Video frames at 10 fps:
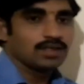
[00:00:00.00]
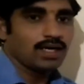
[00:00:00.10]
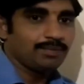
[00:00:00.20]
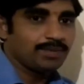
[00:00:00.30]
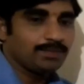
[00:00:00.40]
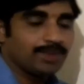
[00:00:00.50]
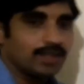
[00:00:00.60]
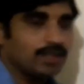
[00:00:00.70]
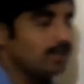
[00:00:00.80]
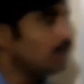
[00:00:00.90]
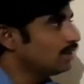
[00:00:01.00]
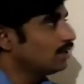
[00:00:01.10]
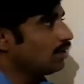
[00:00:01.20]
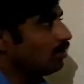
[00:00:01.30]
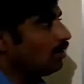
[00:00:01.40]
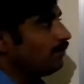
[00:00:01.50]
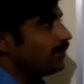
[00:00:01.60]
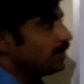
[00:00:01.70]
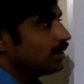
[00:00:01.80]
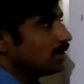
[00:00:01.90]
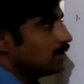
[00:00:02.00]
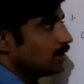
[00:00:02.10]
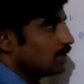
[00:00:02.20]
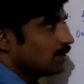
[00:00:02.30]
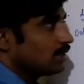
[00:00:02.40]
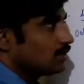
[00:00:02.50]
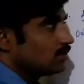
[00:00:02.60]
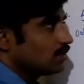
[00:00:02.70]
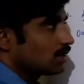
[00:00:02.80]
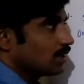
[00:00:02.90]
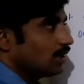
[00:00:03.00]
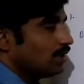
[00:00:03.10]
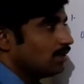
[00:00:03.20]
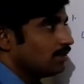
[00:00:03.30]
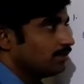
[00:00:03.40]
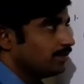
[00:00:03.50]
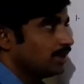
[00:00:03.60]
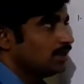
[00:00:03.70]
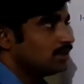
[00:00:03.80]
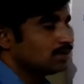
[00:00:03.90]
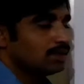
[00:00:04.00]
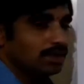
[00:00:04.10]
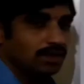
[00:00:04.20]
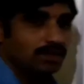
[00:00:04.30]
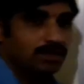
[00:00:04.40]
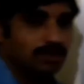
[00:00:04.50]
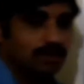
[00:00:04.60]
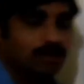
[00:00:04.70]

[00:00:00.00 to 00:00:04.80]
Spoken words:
I am repeating, law of increasing returns to scale means that